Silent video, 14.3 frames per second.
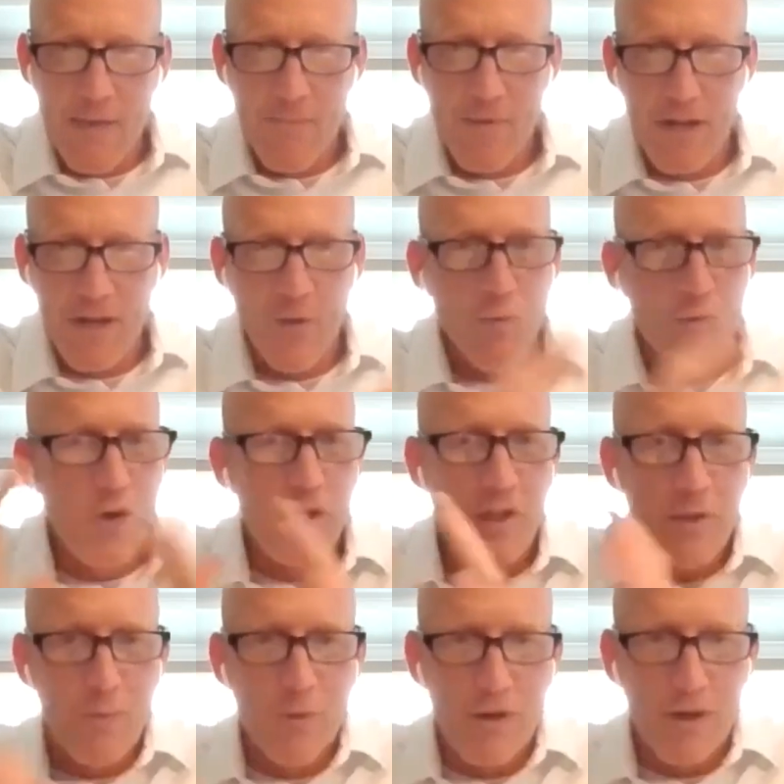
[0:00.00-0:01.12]
but it
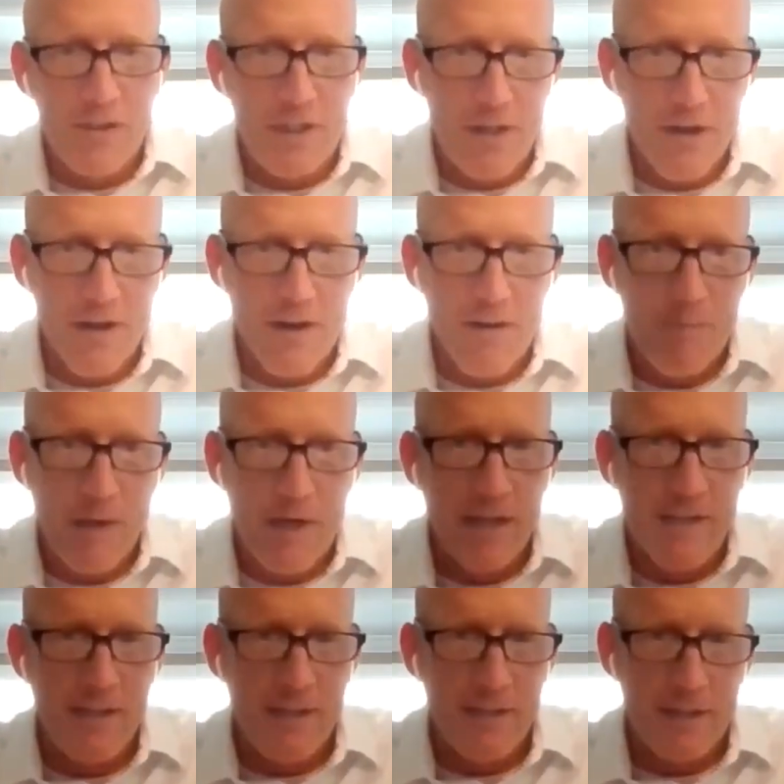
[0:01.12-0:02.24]
really works here
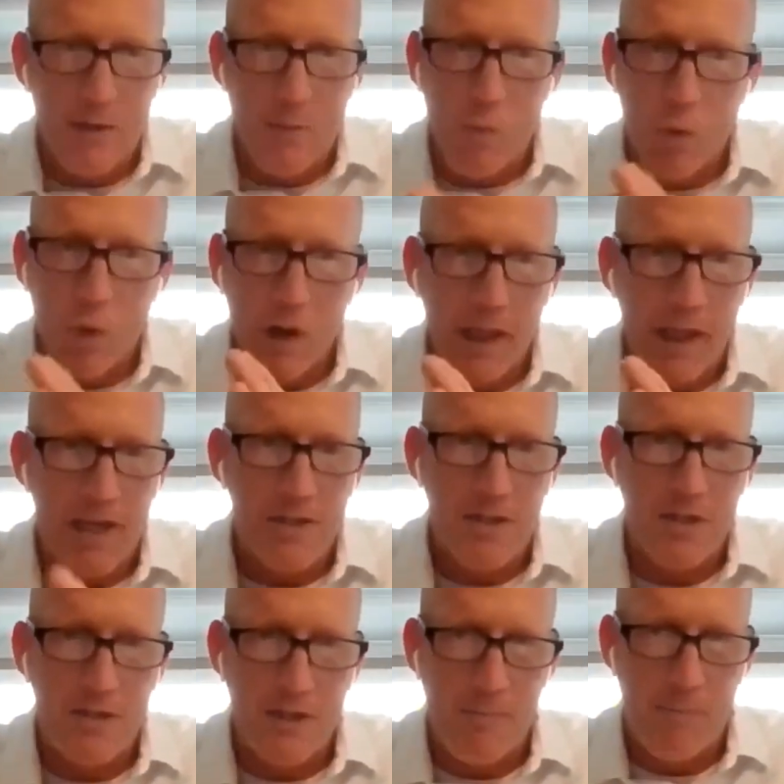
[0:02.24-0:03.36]
because it is a
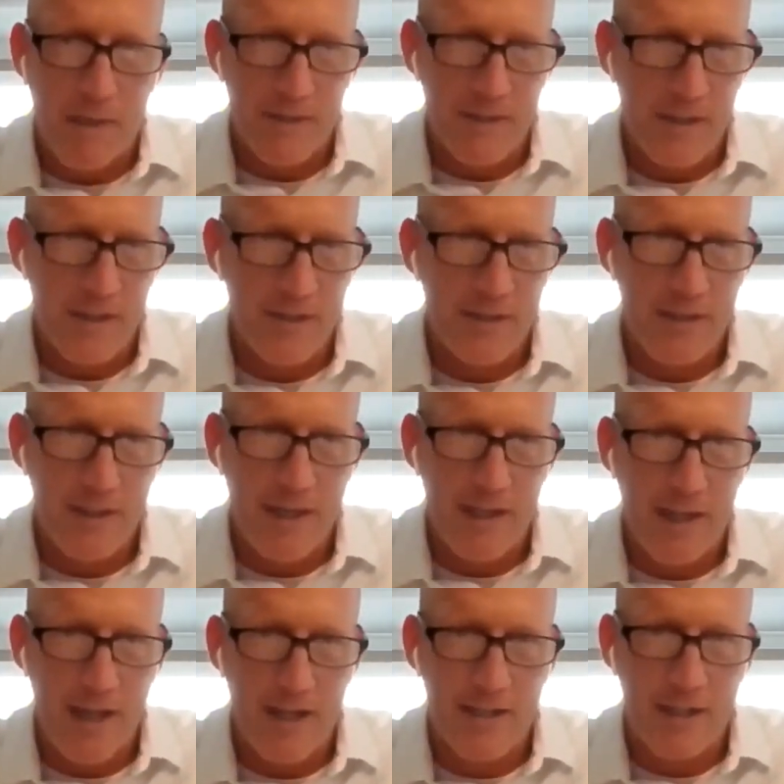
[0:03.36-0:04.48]
relationship business. And
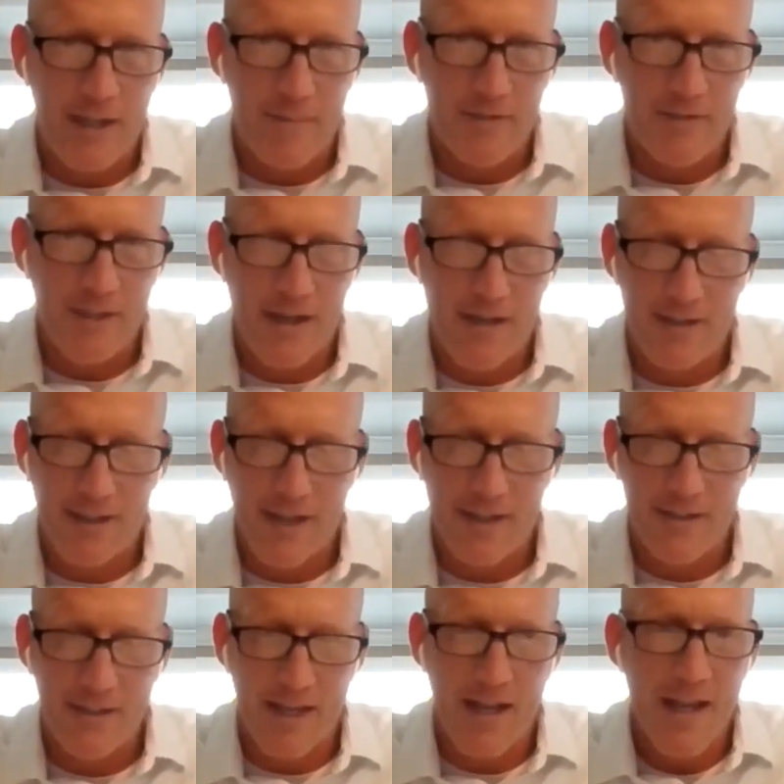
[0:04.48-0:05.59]
like Tom said and Scott
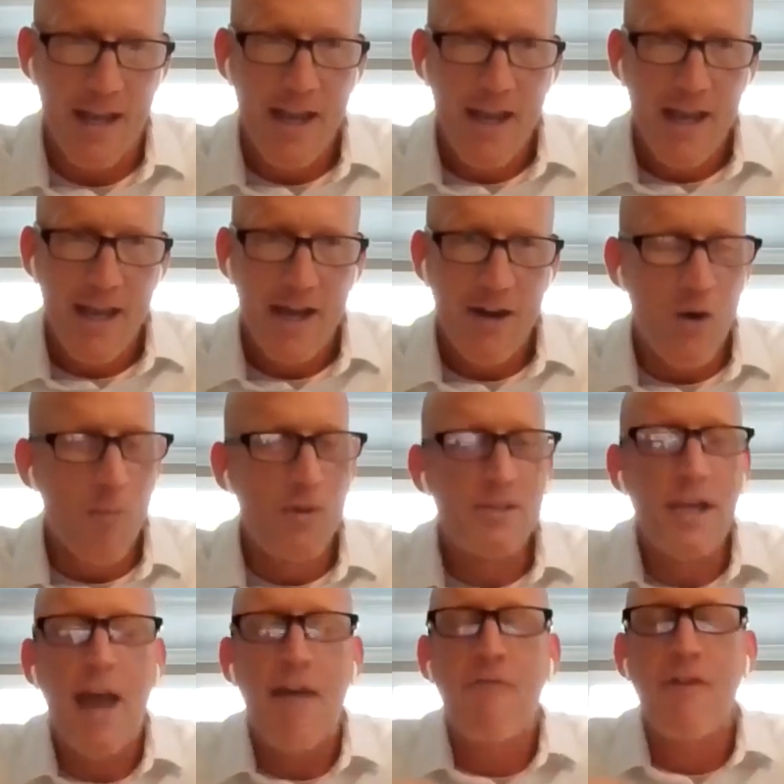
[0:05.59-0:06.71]
said, almost
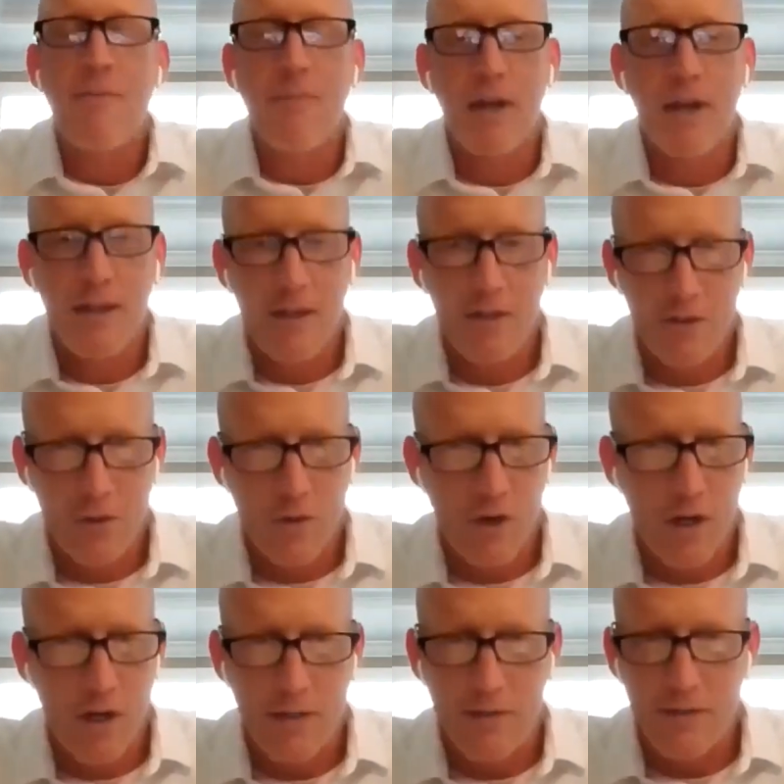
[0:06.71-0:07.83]
everybody that you're
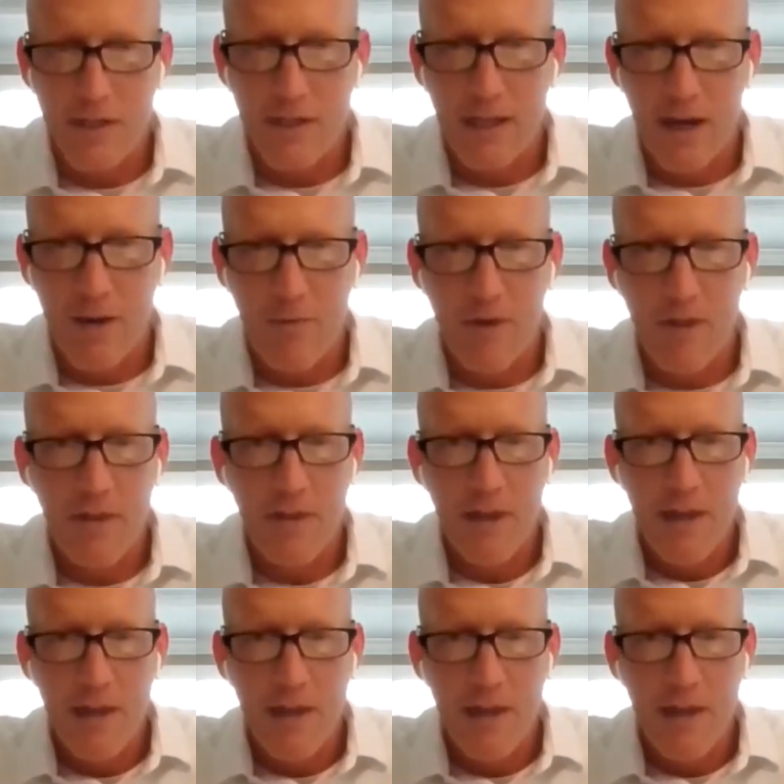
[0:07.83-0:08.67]
going to sit down with